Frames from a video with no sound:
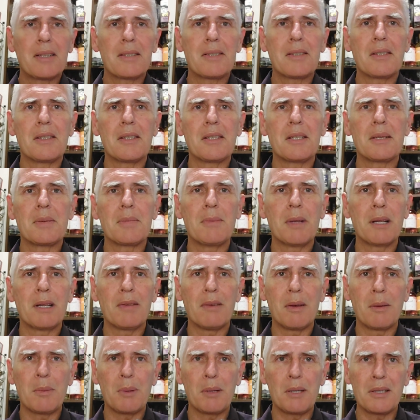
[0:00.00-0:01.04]
So the smell of
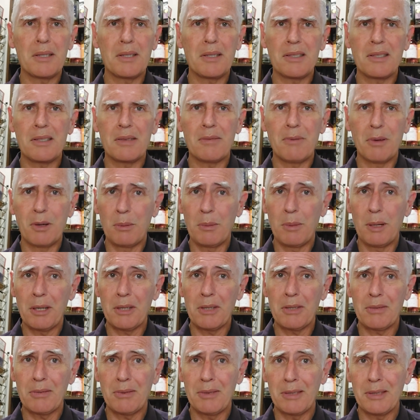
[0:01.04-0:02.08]
happiness is very
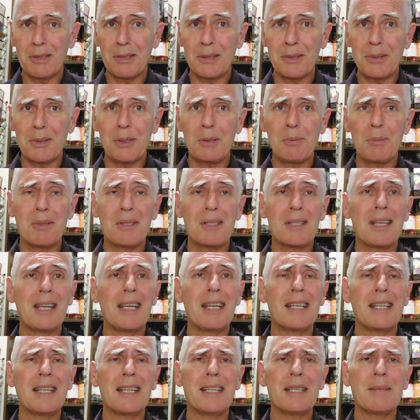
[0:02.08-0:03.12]
much, this is Christmas.
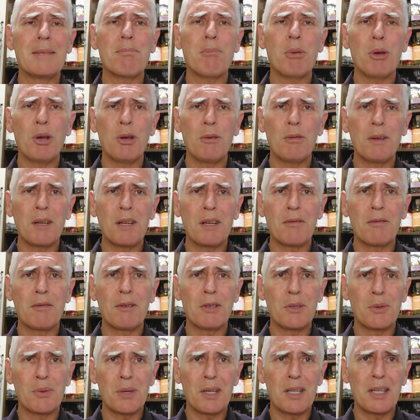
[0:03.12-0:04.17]
It is perfect for
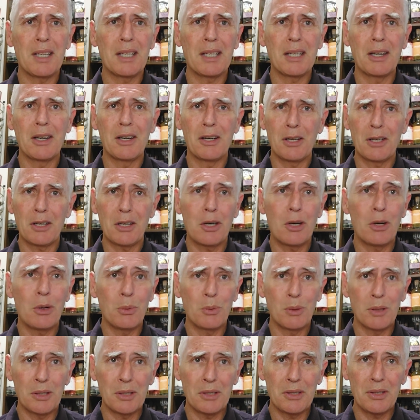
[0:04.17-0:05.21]
drinking on a cold
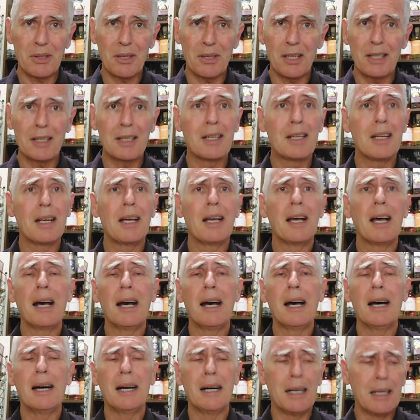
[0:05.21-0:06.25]
winter's night.
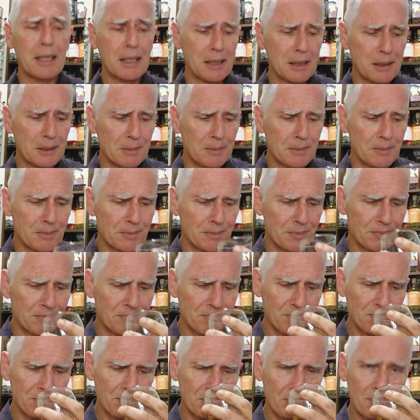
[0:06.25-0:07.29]

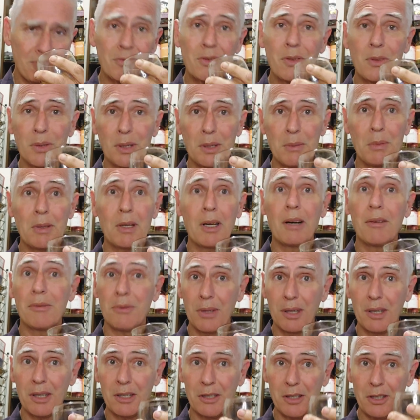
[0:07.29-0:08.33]
Trust me, I've
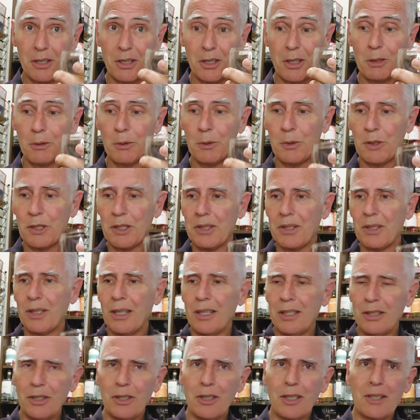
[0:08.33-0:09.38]
drunk it on a cold winter's
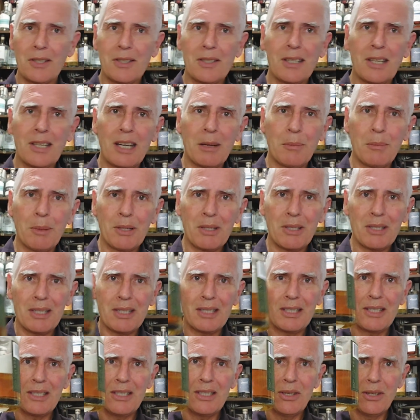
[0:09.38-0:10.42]
night. You can see how much
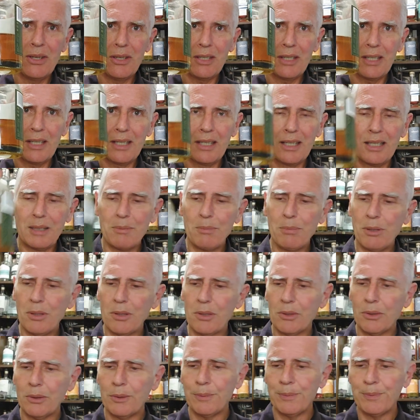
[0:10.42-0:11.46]
is not in this
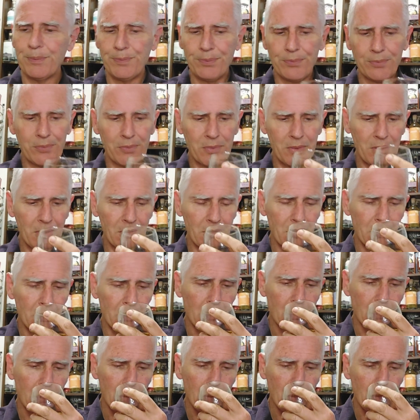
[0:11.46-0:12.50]
bottle. So.